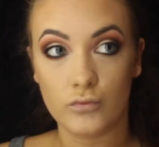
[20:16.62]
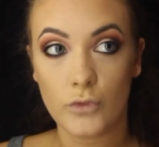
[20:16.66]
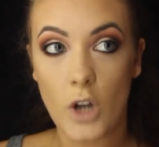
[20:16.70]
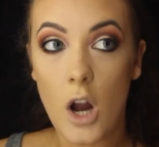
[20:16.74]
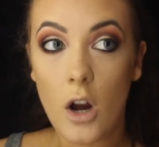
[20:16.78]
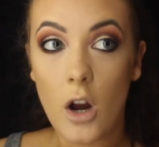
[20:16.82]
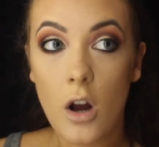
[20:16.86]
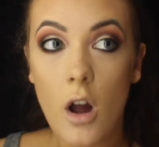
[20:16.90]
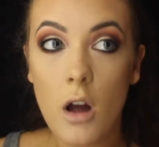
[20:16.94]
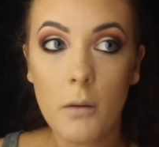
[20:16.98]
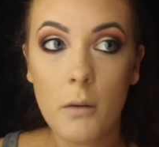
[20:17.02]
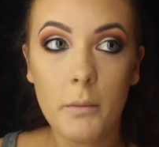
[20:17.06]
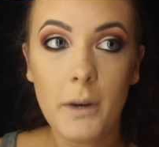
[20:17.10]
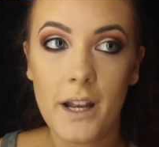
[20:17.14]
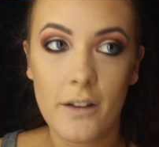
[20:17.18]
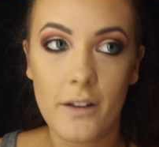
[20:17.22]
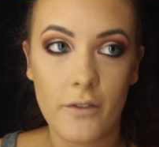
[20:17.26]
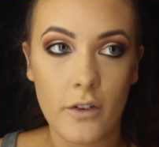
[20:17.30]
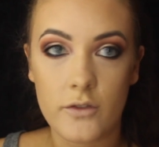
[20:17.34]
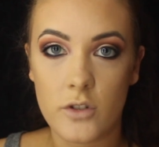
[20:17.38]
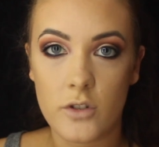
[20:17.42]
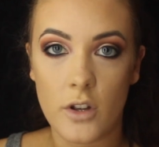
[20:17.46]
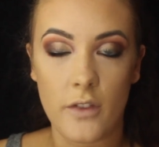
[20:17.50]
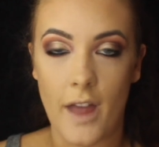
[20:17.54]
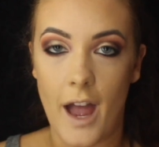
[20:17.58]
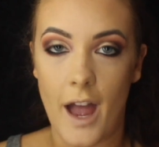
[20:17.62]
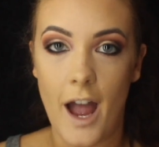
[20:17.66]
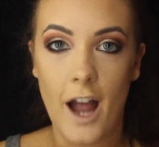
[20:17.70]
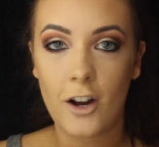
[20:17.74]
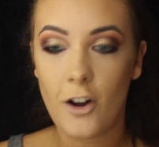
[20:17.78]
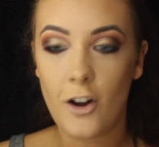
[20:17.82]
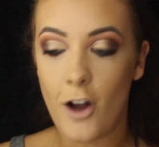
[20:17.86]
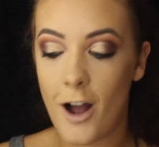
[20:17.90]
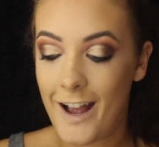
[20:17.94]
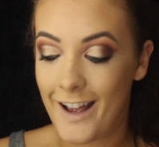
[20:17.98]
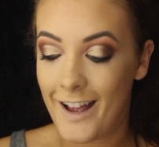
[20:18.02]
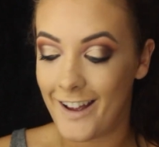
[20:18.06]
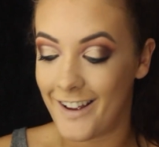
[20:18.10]
I can't believe I've done
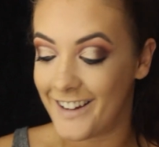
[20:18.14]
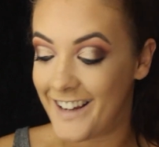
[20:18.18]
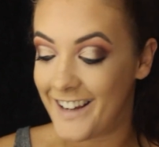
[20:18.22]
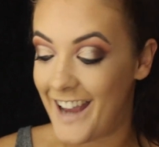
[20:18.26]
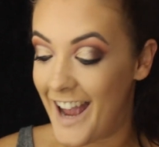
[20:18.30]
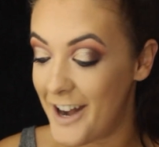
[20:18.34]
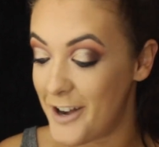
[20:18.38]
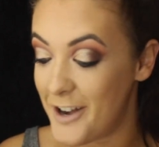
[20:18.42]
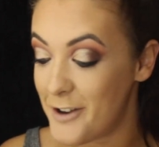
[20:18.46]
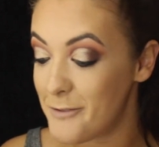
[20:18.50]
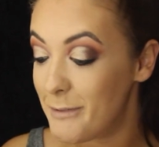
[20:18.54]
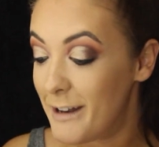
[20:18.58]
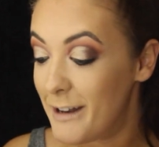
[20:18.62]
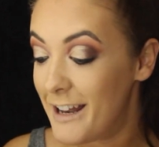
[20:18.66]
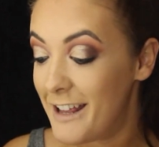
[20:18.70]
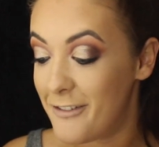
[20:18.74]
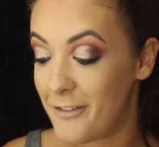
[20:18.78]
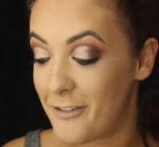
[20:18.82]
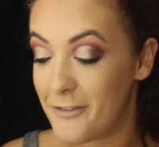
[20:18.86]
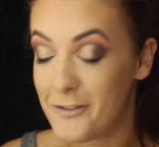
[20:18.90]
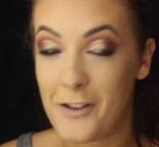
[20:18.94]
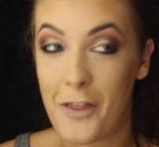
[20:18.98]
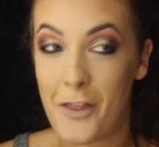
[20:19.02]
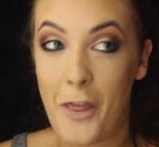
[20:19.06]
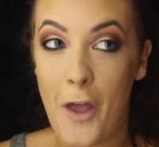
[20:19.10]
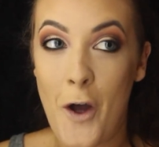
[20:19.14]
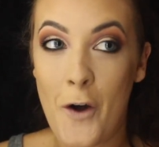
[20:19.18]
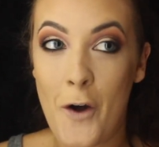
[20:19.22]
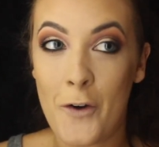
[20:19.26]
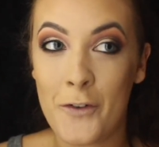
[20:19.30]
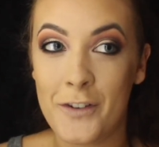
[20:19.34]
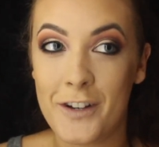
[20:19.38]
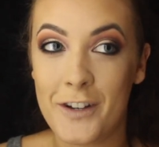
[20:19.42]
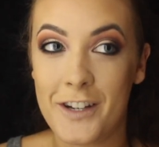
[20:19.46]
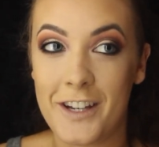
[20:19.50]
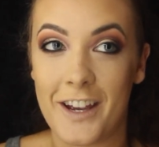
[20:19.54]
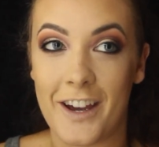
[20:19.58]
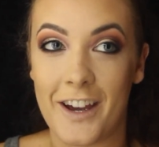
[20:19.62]
that. I cannot believe I've done the whole
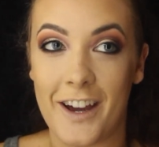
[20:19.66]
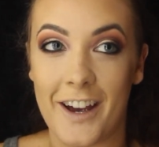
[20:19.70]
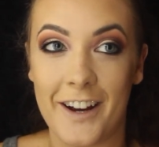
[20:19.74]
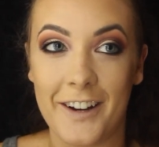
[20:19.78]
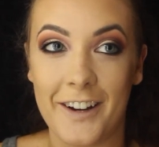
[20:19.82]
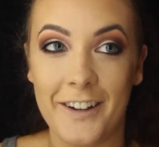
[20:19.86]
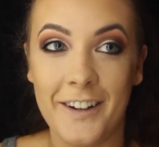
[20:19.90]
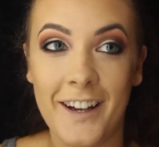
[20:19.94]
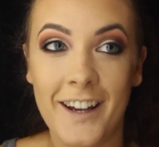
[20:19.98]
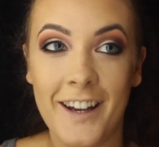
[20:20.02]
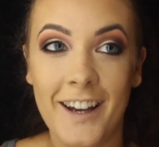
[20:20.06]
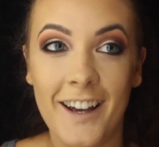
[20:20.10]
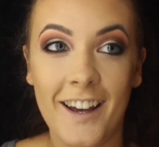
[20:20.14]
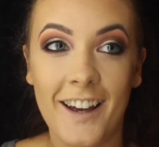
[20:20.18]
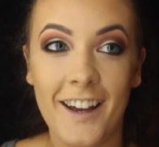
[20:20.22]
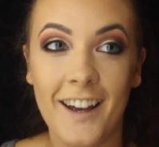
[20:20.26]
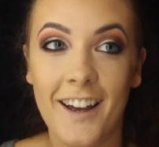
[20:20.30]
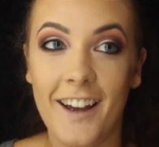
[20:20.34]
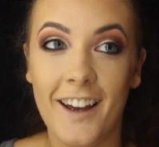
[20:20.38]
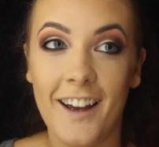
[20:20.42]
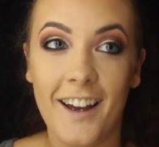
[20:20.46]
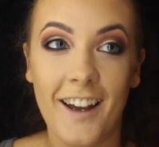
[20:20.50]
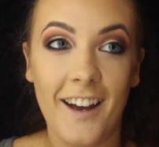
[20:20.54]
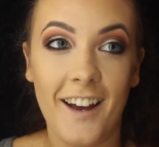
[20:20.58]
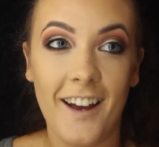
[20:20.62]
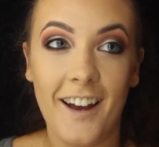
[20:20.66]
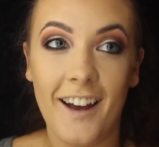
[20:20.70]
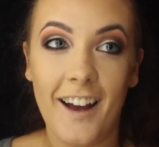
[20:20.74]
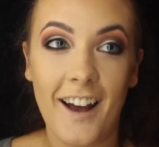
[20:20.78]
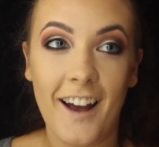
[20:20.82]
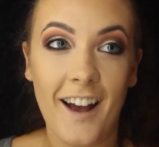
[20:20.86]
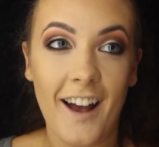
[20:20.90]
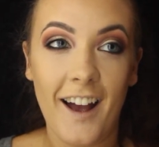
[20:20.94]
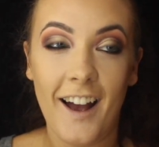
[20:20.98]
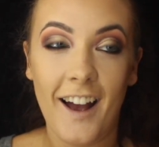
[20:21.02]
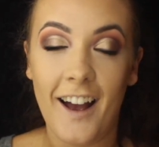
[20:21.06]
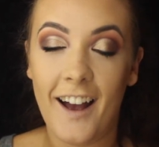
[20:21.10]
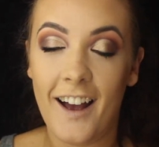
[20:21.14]
video
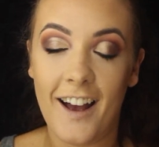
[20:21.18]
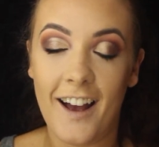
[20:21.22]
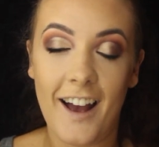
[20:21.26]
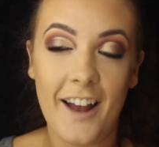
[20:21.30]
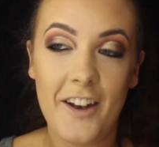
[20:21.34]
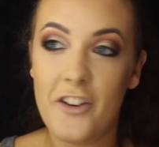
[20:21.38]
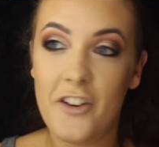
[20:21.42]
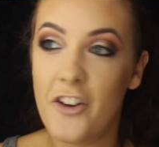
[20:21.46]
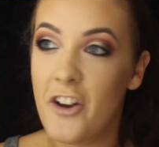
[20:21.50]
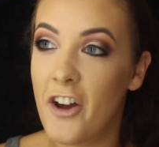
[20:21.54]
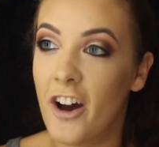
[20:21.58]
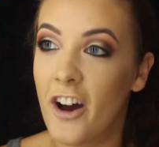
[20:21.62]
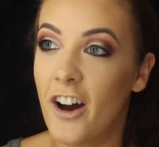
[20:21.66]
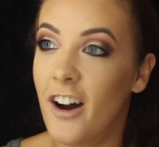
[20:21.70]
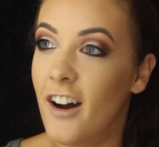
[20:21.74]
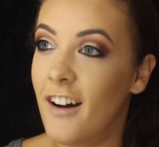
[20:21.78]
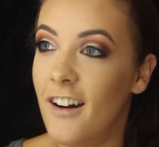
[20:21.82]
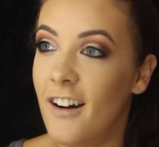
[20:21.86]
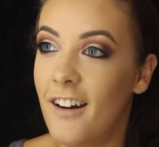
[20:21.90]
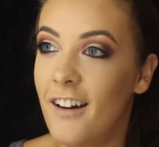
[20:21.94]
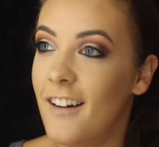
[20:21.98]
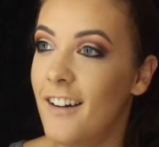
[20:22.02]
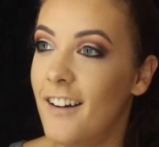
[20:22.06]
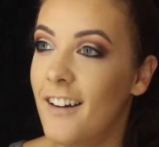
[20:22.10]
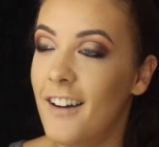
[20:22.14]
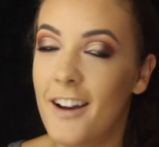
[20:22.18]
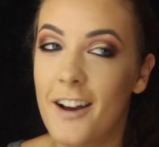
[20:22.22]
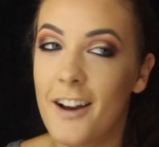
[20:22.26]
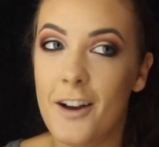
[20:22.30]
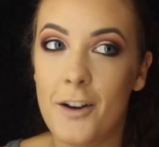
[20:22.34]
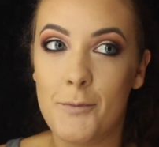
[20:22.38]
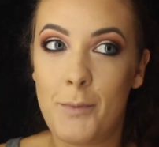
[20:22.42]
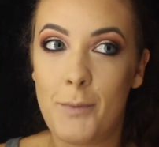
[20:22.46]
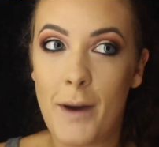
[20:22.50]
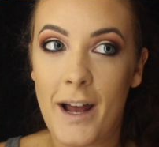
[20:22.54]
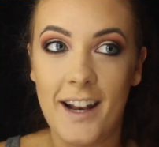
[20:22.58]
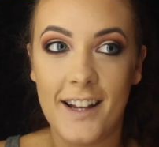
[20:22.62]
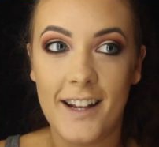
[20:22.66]
and
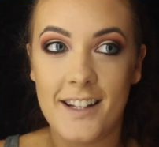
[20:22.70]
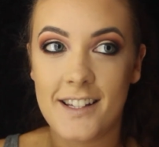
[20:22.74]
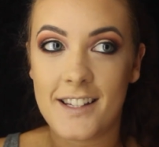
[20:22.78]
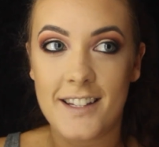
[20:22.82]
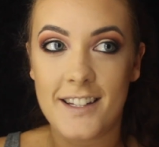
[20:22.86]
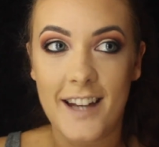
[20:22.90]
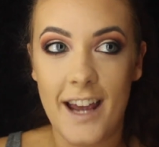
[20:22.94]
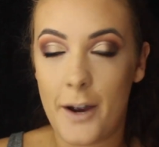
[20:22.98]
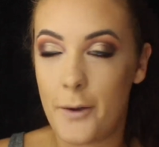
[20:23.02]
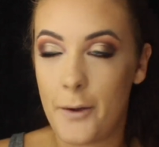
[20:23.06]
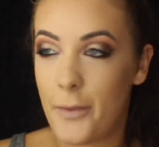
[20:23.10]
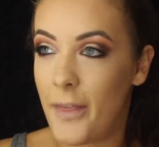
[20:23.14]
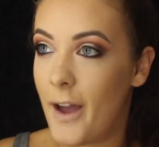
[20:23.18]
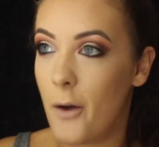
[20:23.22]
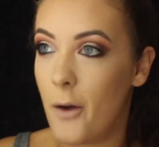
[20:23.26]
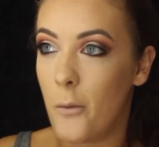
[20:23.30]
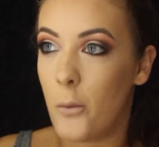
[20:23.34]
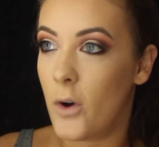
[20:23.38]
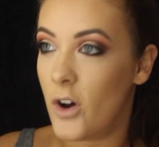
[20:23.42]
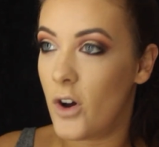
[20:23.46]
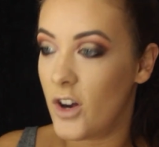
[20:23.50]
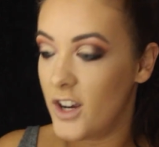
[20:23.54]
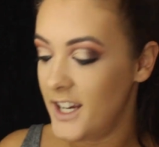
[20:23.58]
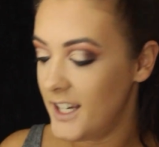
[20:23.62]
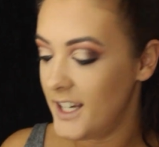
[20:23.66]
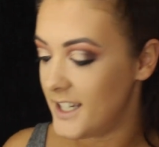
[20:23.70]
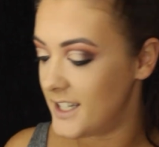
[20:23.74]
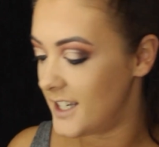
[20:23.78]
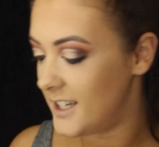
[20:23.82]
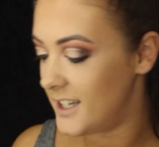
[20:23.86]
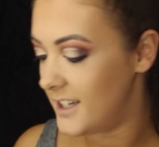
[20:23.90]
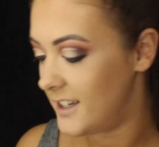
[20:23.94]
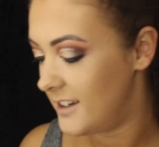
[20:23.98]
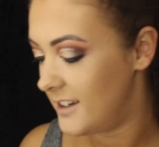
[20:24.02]
not balanced out that white.